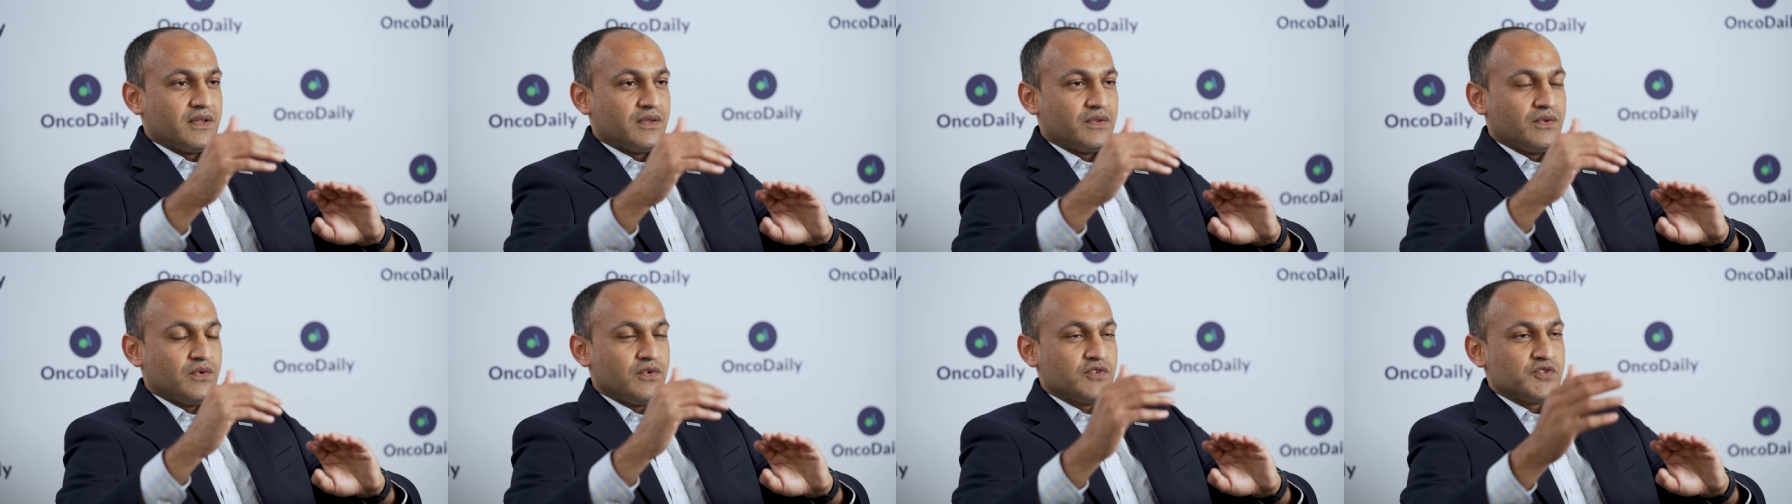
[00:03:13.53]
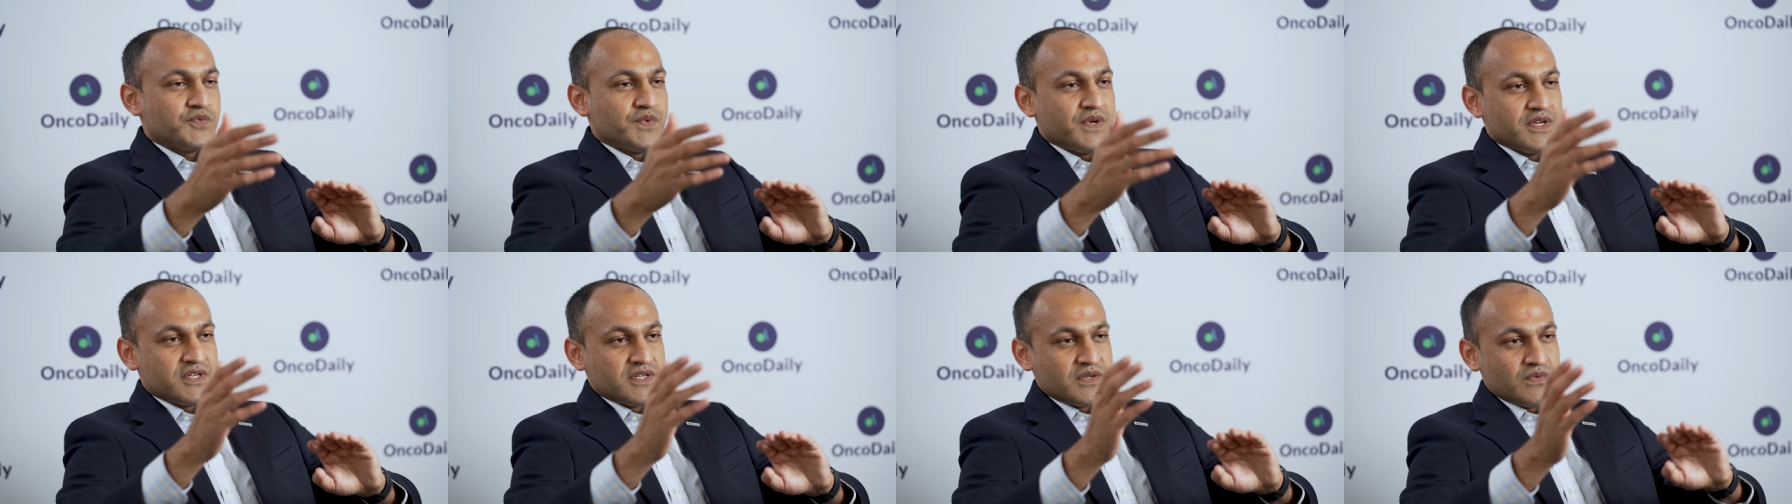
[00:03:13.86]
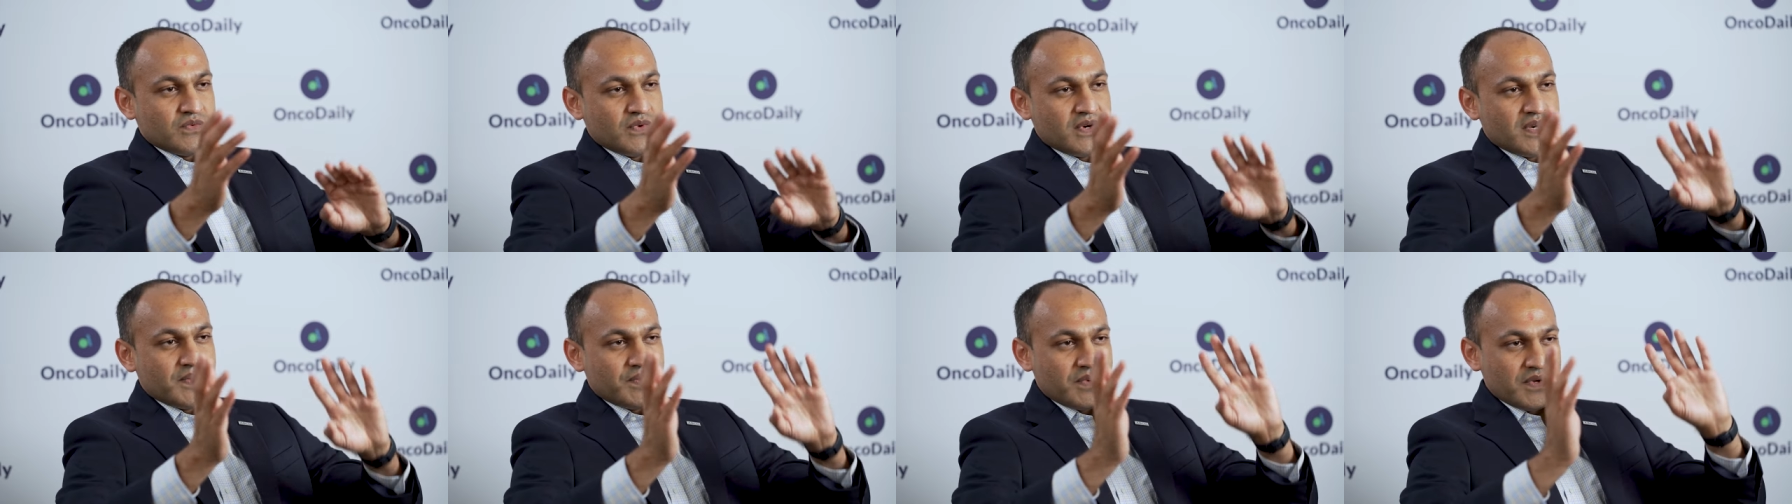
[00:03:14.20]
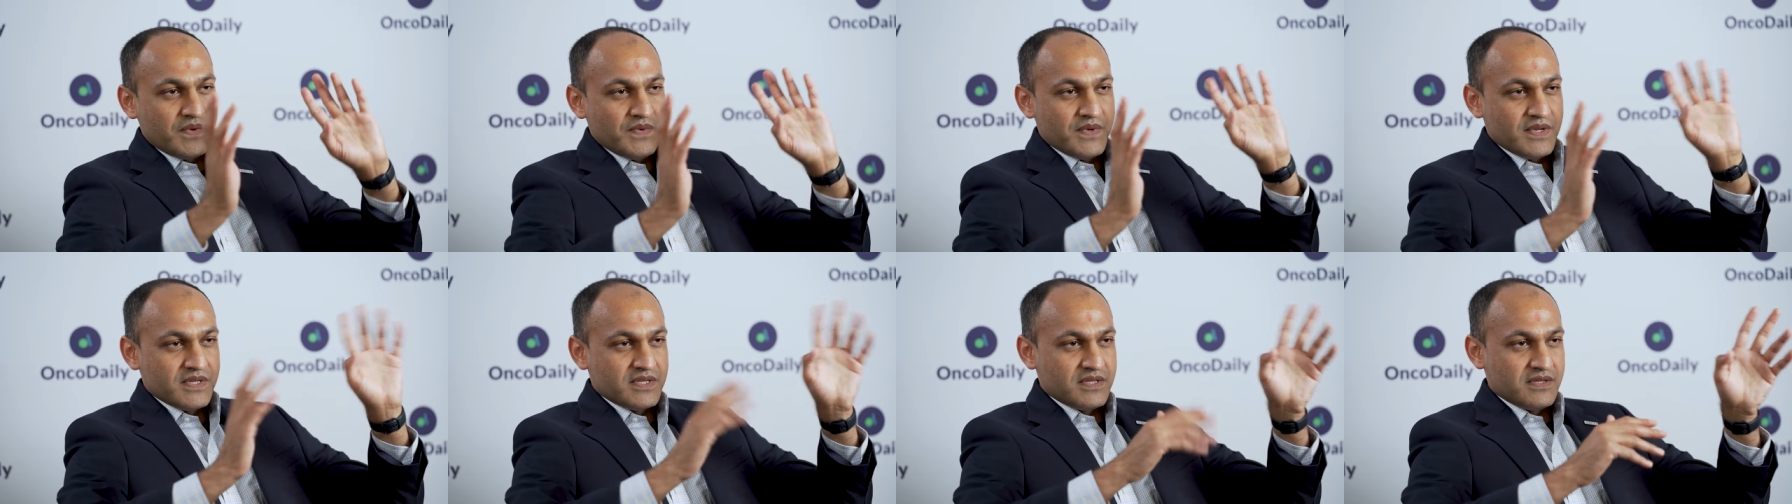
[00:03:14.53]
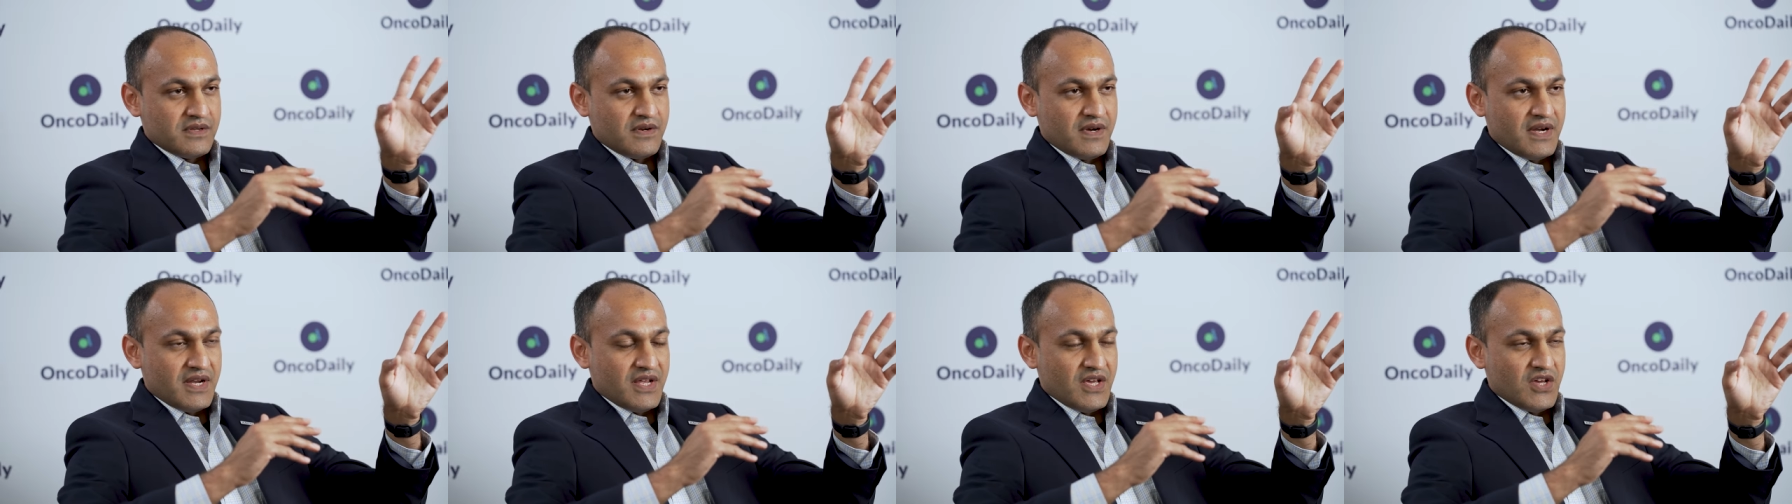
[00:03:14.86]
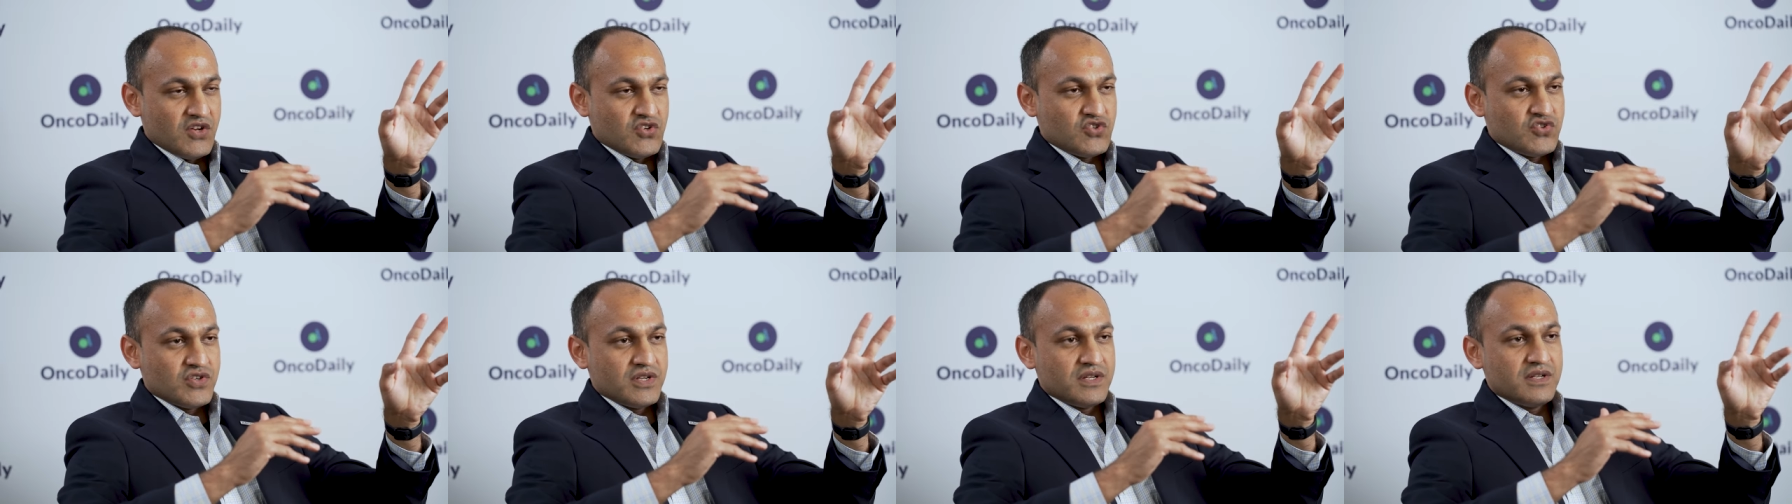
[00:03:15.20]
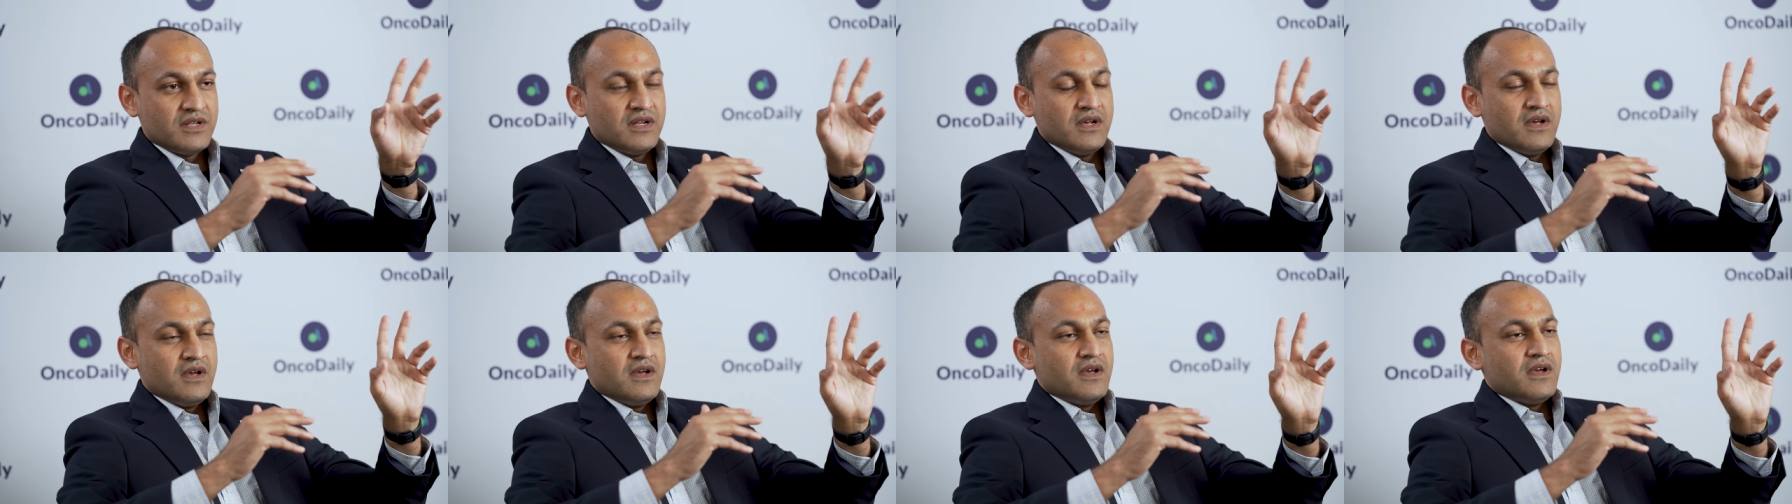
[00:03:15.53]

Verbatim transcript: those patients who had previous radiation